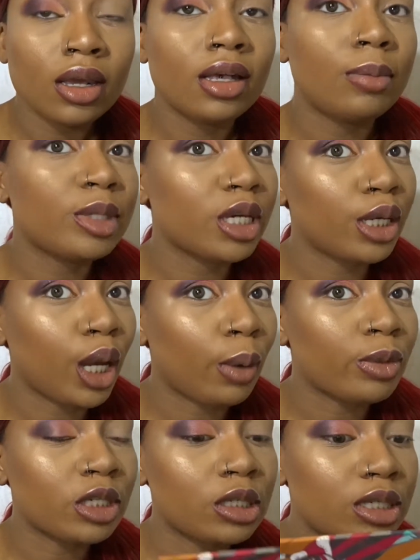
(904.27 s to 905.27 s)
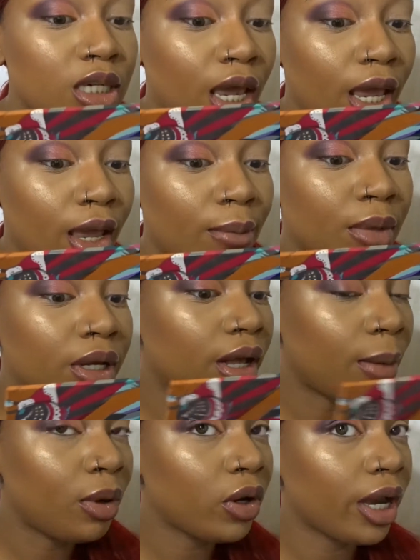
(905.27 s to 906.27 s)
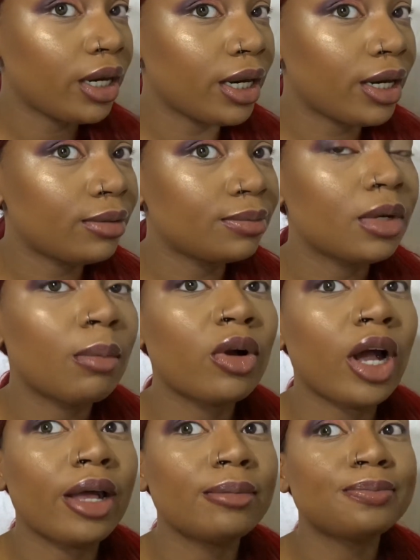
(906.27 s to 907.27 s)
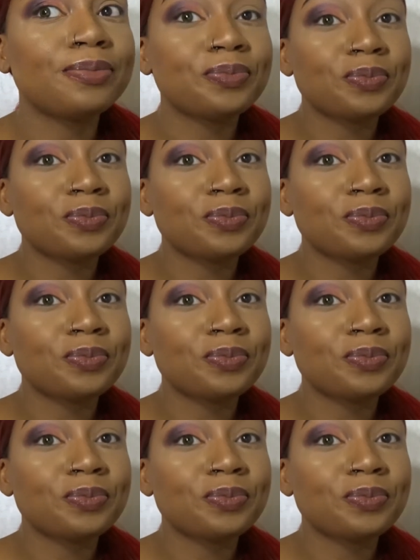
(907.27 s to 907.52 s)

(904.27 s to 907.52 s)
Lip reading: Let me tell y'all, I was a little scared, but I'm okay now. I'm okay.